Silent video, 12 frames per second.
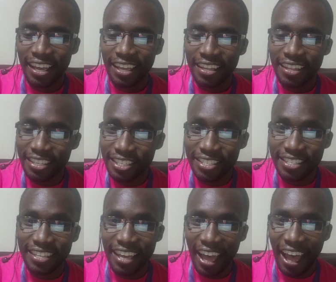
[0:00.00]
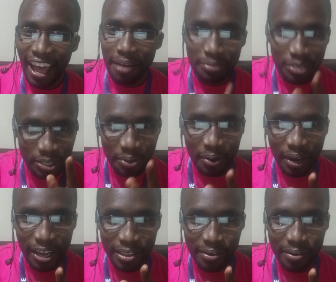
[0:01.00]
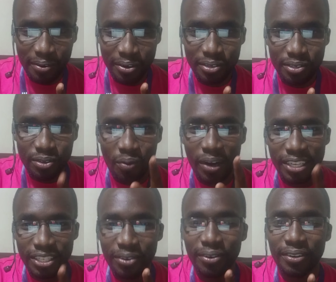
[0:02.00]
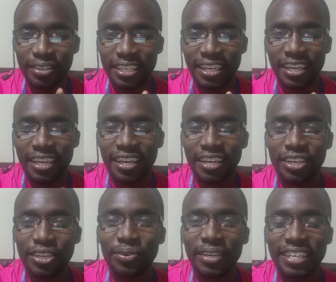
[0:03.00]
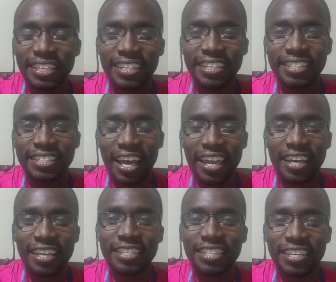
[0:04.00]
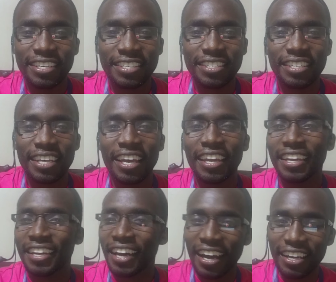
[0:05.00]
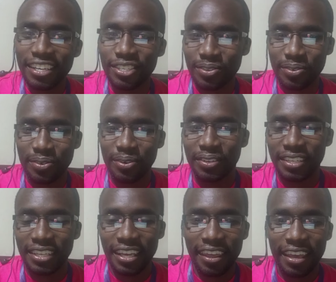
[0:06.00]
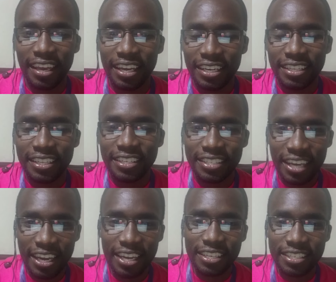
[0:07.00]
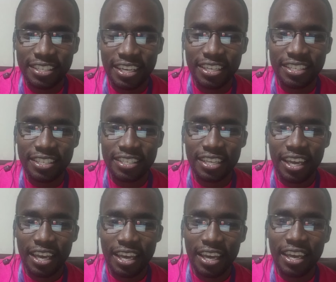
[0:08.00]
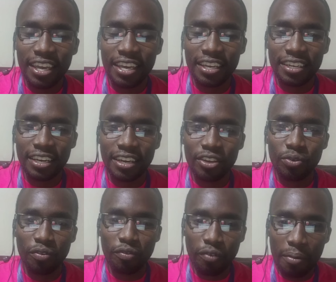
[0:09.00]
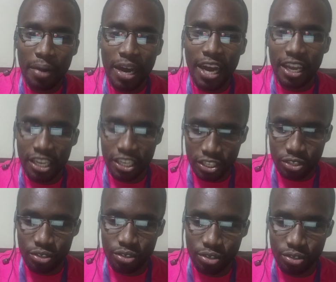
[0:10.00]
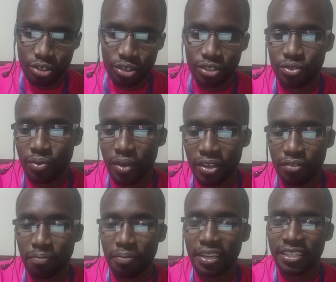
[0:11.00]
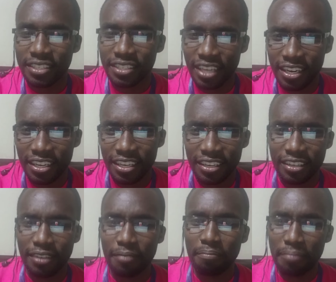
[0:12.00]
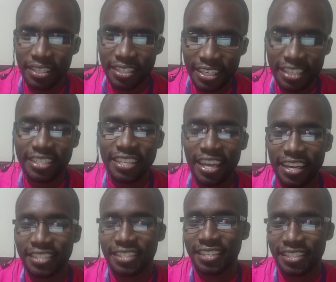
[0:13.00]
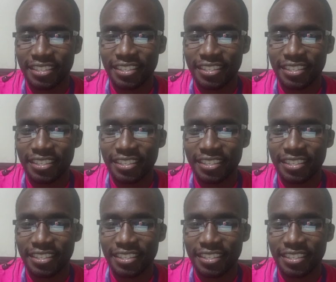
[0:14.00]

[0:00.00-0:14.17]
This I'm sure you also were taught during the sciences in high school, the sciences in your former institutions where you've been studying basic sciences.